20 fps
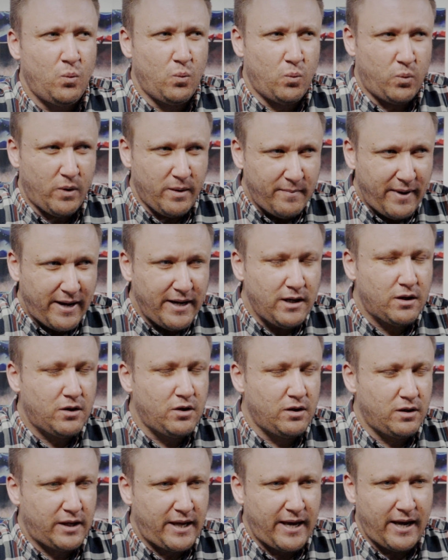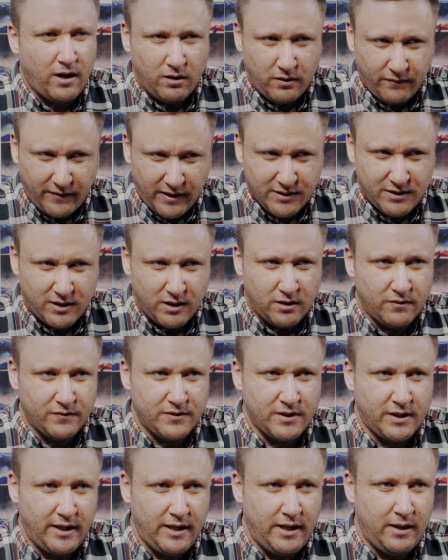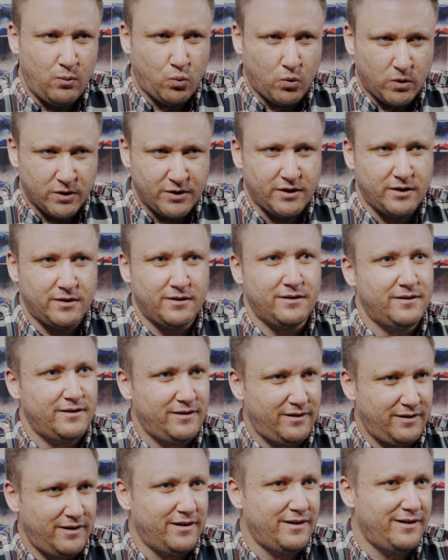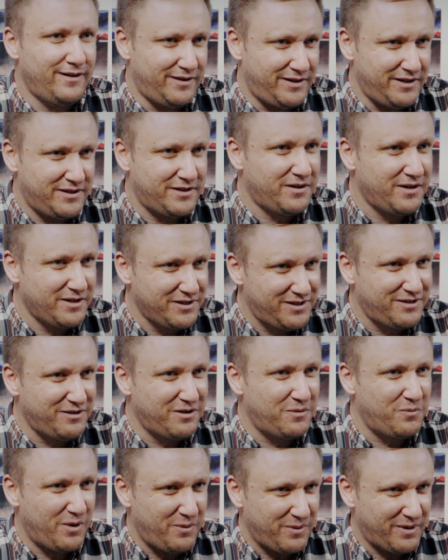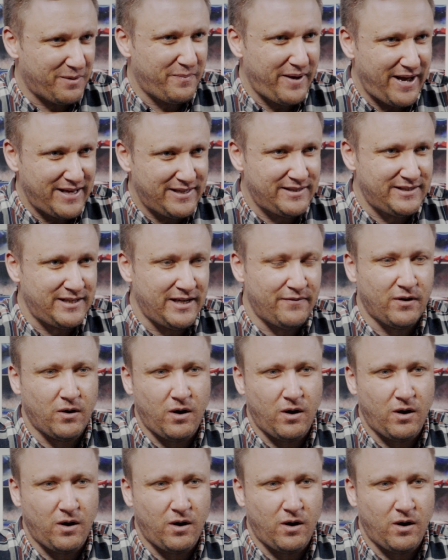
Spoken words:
we made a good account of ourselves, and it wasn't a disaster, and we were competitive.